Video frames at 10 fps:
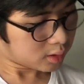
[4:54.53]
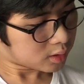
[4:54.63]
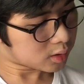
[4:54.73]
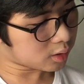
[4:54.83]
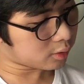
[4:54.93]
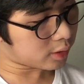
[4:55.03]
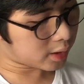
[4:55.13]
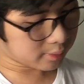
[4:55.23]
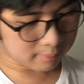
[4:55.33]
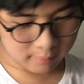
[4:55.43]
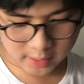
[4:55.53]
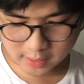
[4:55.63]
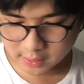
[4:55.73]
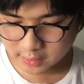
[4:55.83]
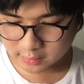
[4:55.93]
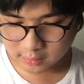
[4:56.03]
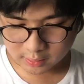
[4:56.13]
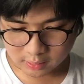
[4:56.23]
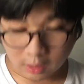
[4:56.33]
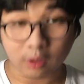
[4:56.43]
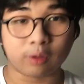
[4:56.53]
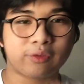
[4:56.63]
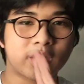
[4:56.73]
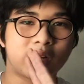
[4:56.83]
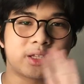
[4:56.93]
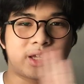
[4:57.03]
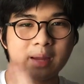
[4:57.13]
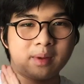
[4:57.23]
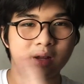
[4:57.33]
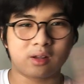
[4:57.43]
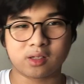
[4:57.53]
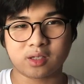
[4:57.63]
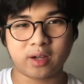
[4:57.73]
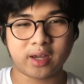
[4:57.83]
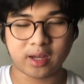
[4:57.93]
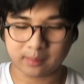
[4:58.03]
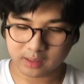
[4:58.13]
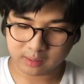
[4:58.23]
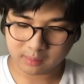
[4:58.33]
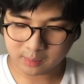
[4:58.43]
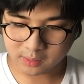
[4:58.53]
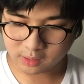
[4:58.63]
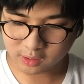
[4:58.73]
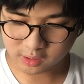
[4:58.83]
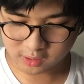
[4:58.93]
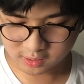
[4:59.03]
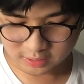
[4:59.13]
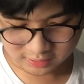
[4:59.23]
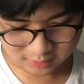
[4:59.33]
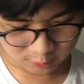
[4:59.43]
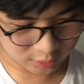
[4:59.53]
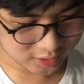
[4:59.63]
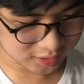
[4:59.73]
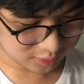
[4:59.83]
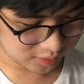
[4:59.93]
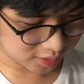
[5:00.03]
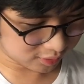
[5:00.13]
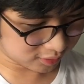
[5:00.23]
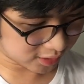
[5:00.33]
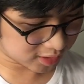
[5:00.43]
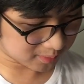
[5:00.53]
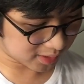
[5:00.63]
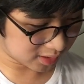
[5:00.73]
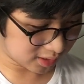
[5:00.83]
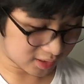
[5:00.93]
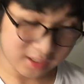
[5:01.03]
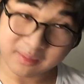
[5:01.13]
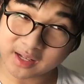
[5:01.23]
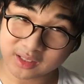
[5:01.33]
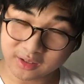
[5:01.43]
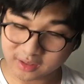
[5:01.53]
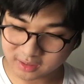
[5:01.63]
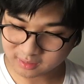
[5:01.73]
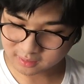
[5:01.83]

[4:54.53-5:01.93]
So, my idea... Oh, forgot. Yamaha also. Hi, Yamaha. Maybe you should watch this video, get some ideas. I'm not joking.